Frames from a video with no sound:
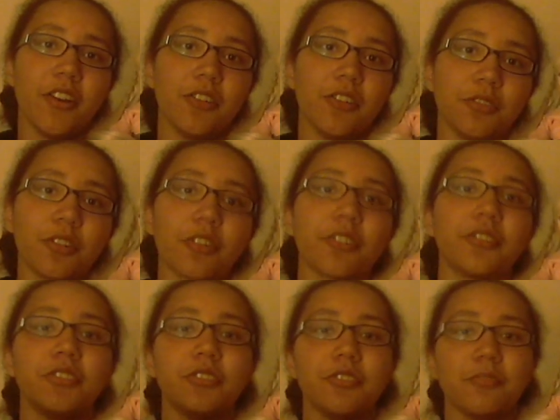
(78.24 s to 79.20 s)
learn
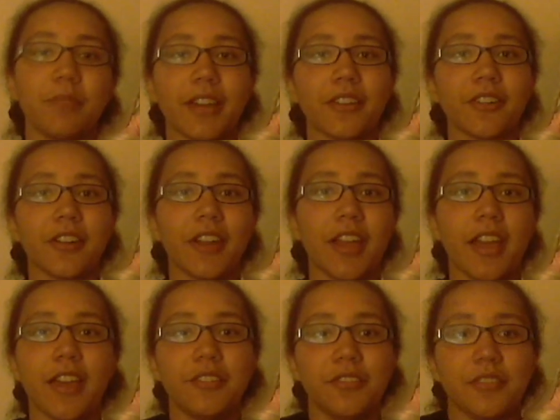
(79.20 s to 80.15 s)
to do better,
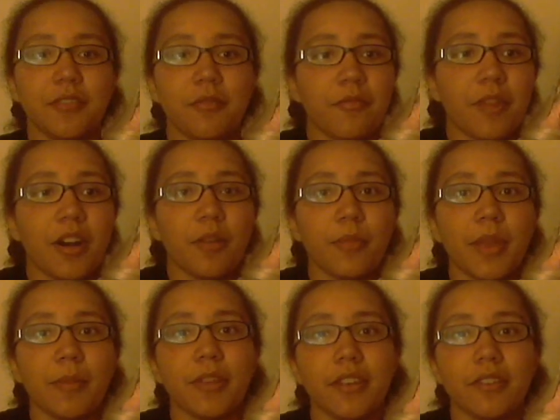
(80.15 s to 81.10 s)
and while
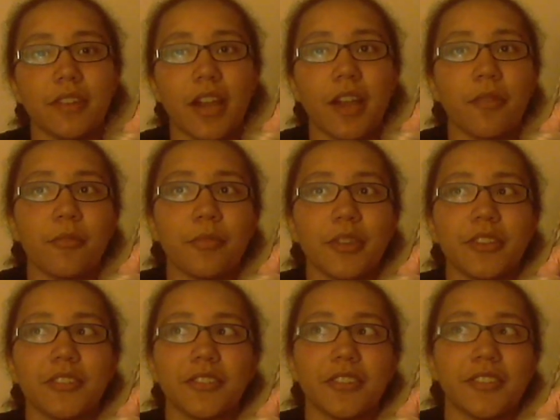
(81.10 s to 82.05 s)
maybe I won't be
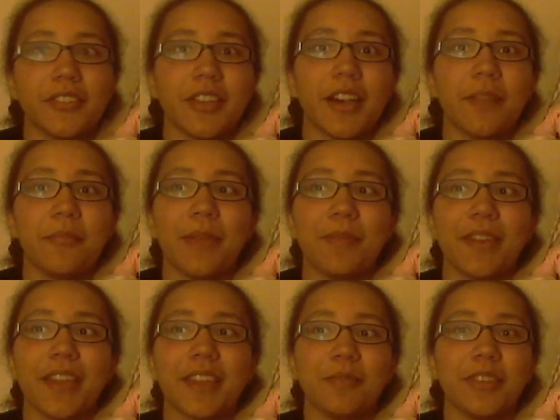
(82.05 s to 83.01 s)
as good as them, maybe
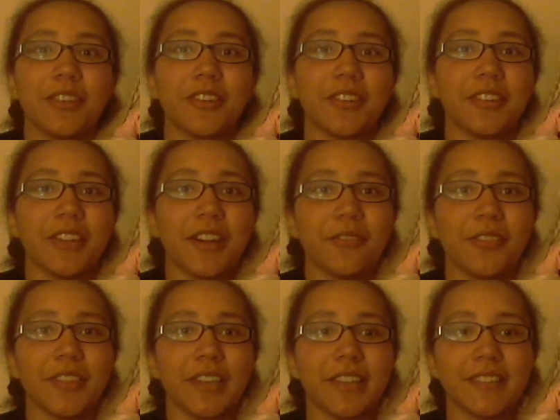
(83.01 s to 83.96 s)
I could be good enough
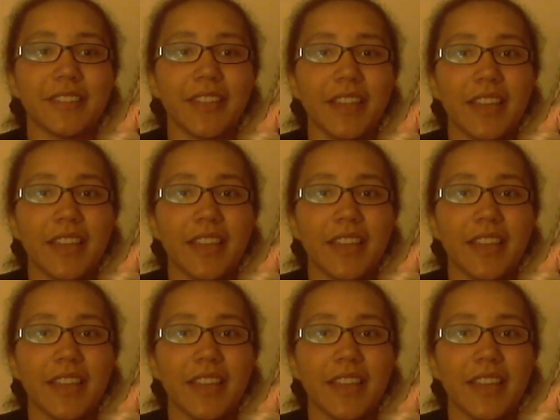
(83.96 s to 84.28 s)
that